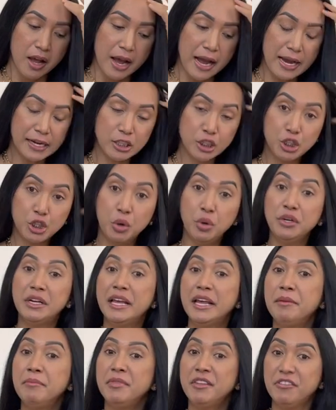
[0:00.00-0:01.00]
I showed
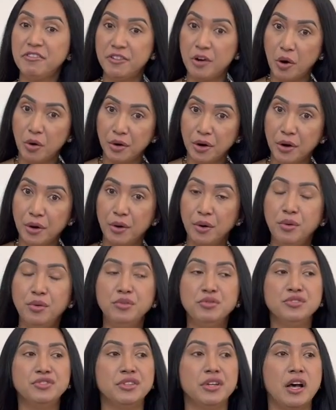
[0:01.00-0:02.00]
him the
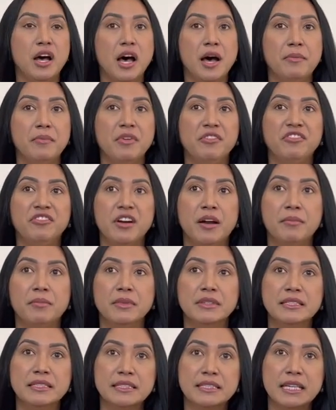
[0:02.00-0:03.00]
photos from
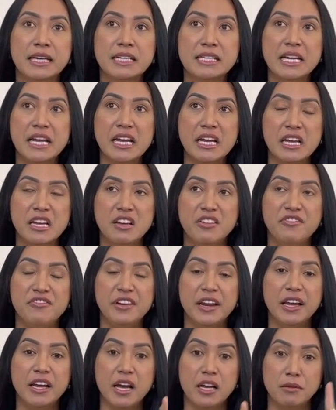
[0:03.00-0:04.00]
Sunday
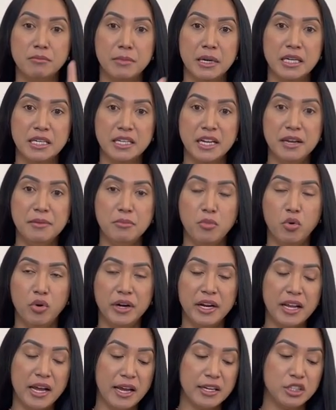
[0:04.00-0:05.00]
evening and Monday
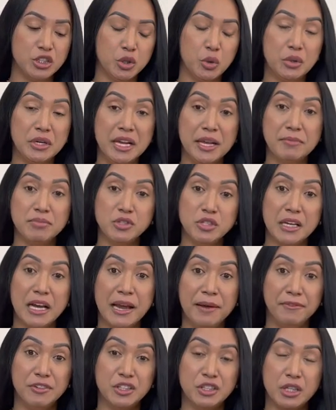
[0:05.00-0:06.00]
morning. I showed
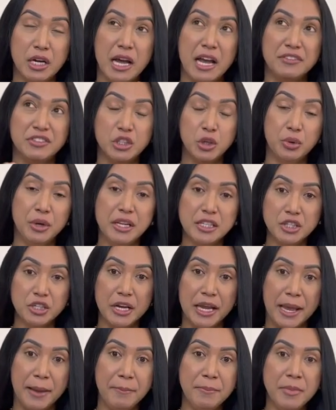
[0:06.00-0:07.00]
it to
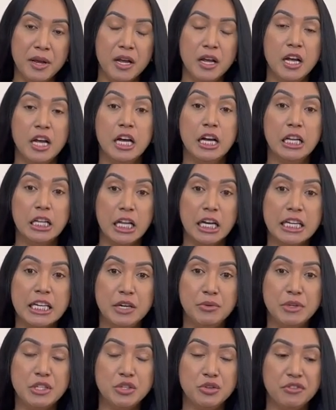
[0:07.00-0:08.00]
him. Lucky
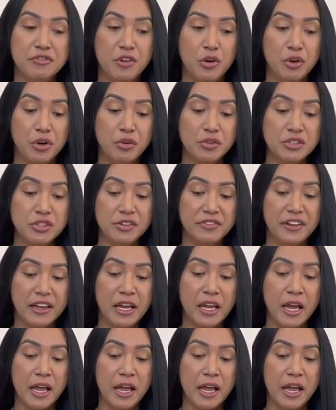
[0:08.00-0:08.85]
we took photos of it.